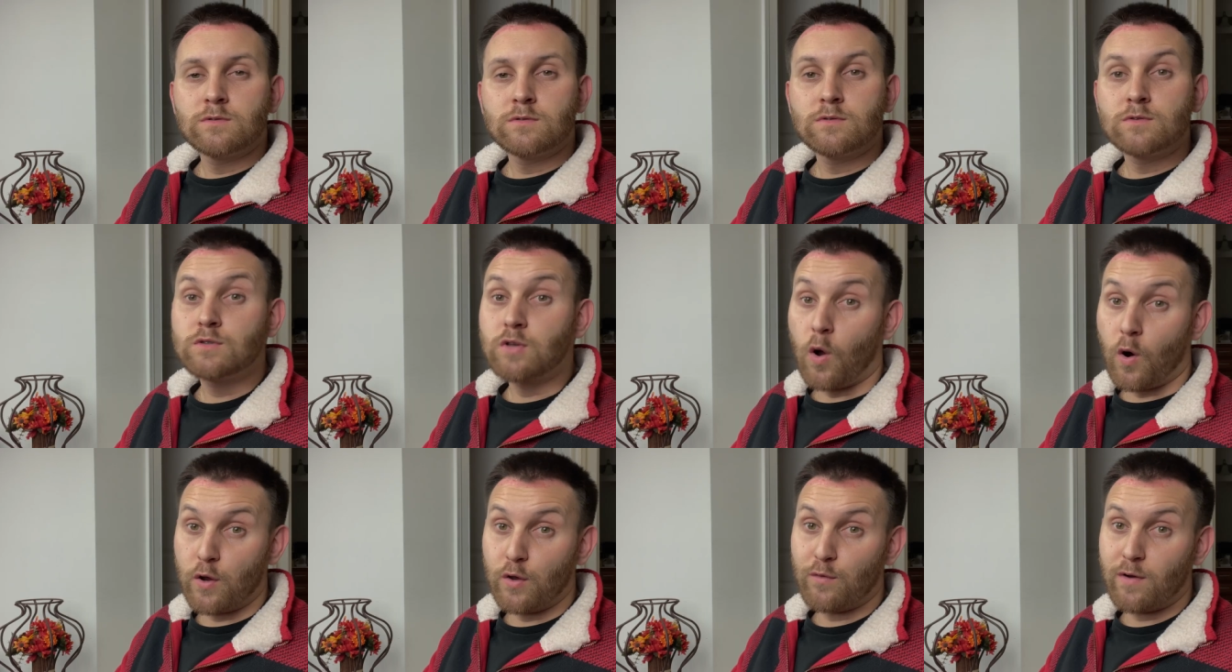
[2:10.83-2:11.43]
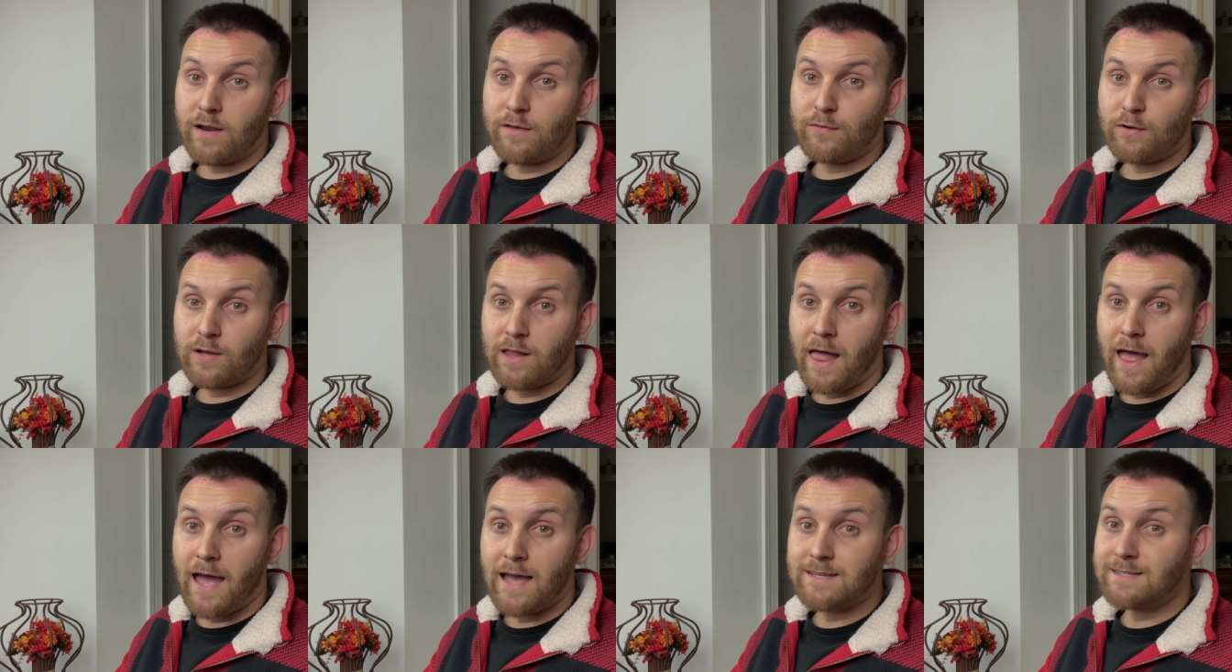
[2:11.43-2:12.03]
So, are you ready for
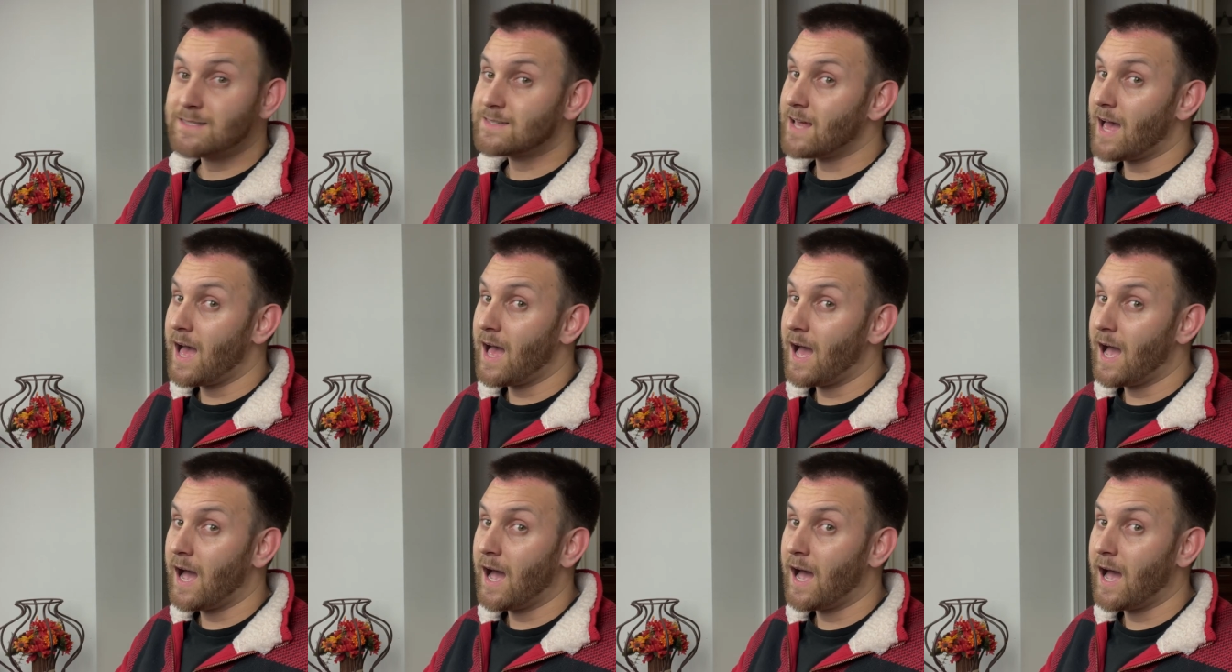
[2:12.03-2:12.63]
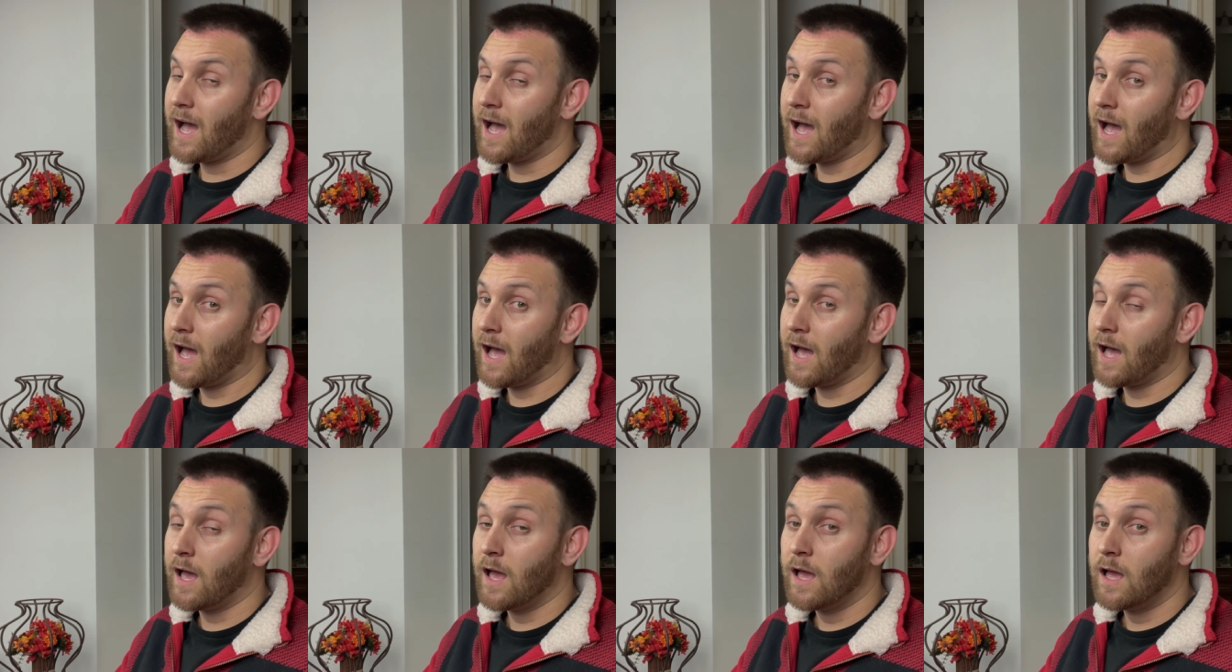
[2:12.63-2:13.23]
class?
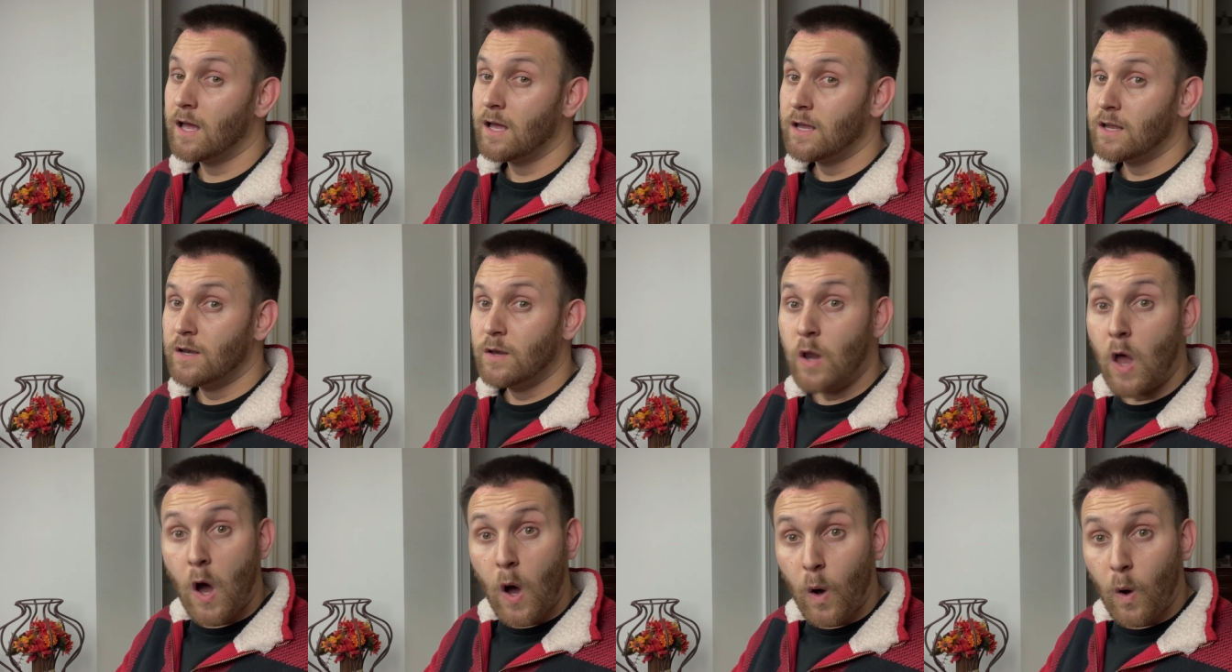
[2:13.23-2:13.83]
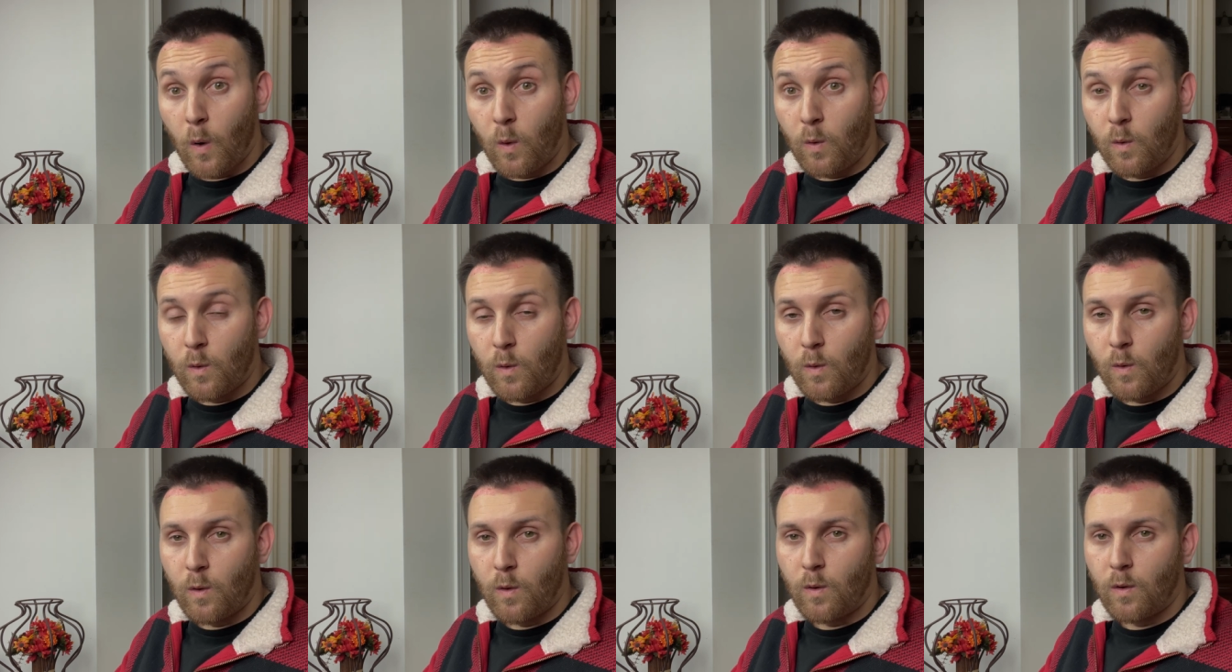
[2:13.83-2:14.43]
No?
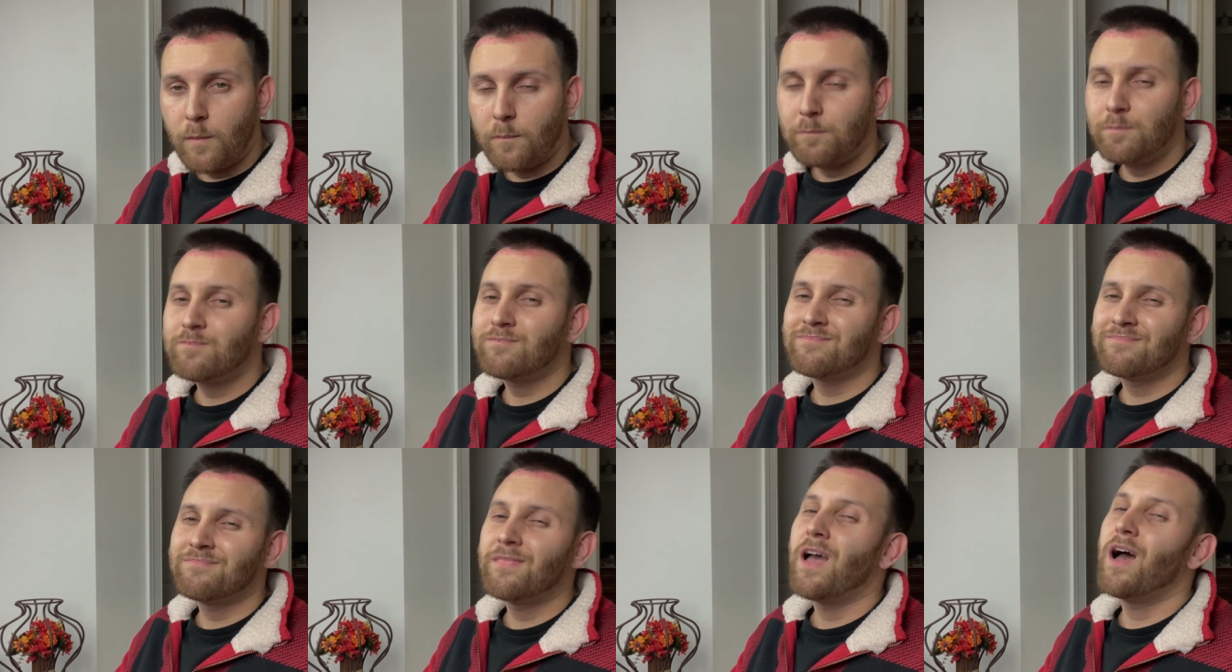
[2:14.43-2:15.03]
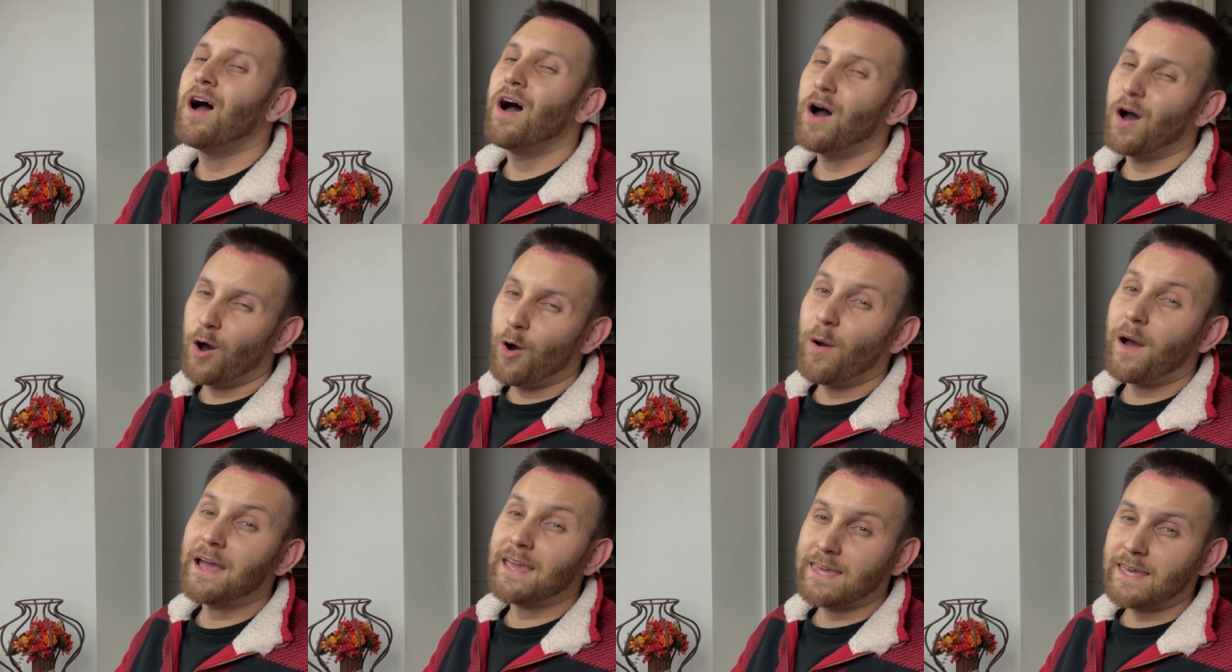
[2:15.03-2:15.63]
Oh,
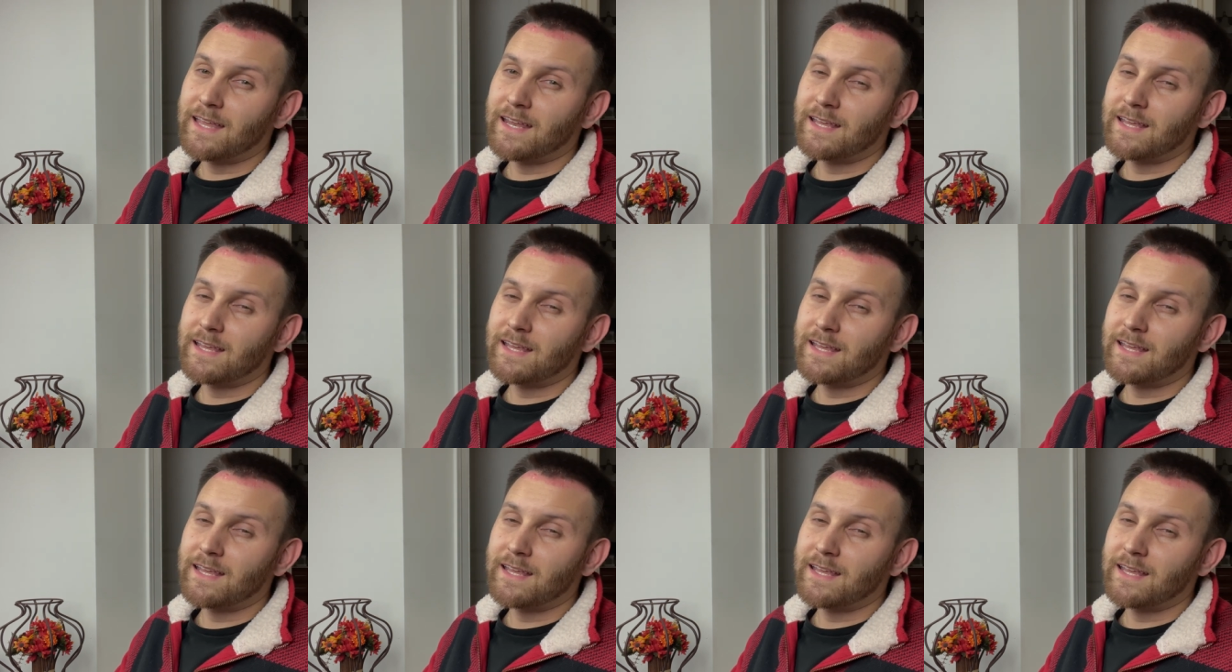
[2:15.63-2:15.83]
I get